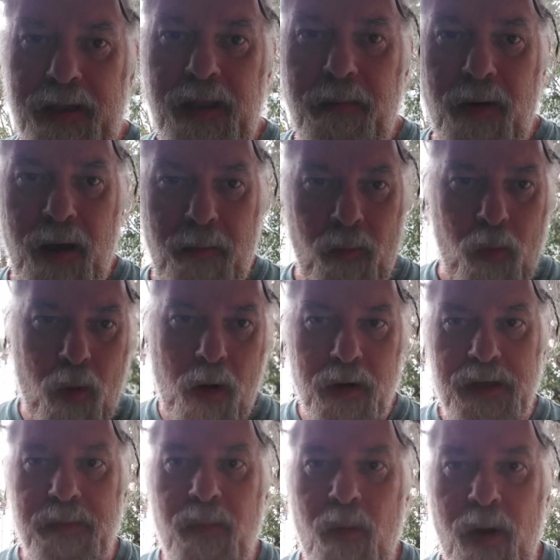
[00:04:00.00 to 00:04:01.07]
him up,
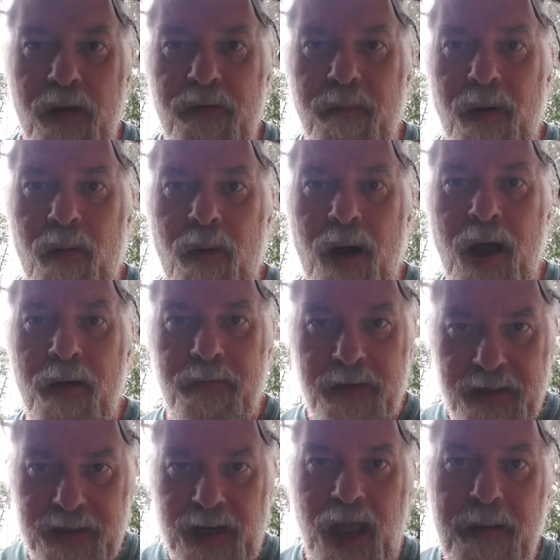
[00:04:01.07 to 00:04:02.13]
walked him away from my wife,
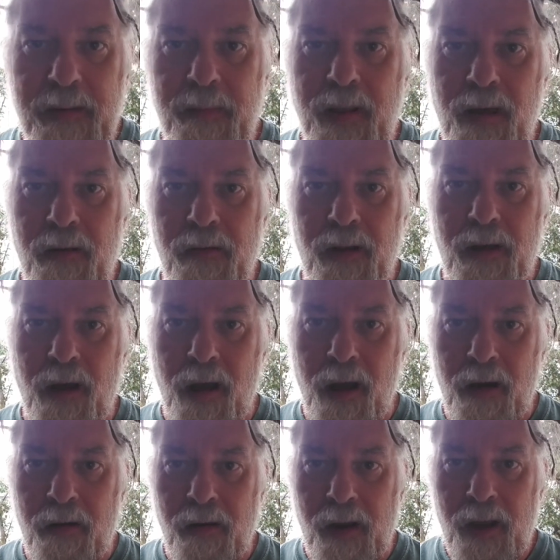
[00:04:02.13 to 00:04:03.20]
slammed him down on the
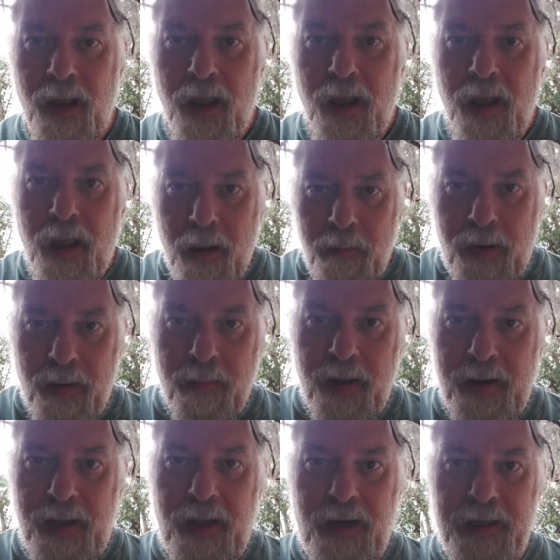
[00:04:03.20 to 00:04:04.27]
concrete, put my
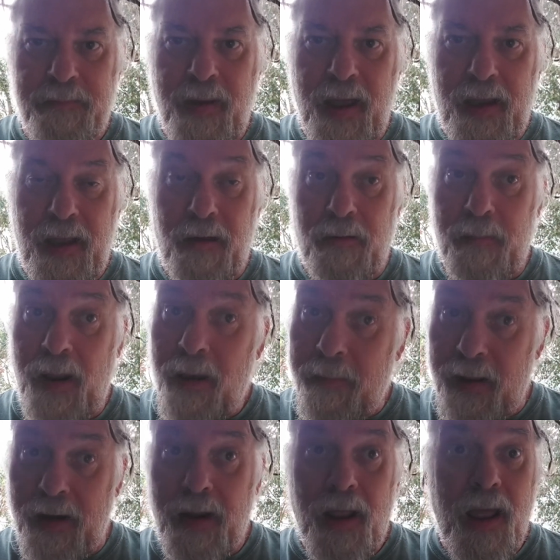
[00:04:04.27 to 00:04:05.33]
knee in his back and held him down.
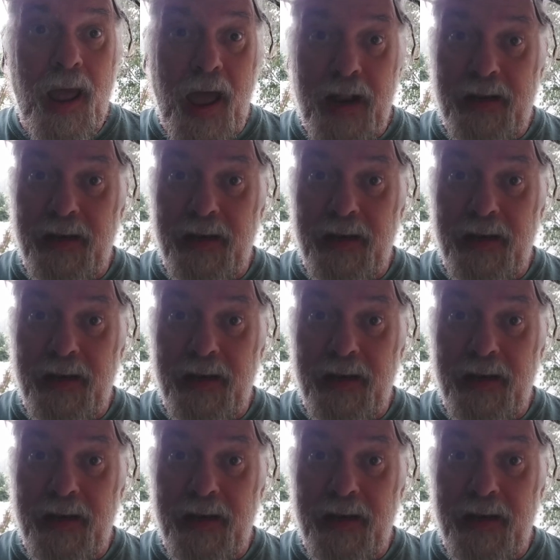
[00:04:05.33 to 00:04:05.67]
But at the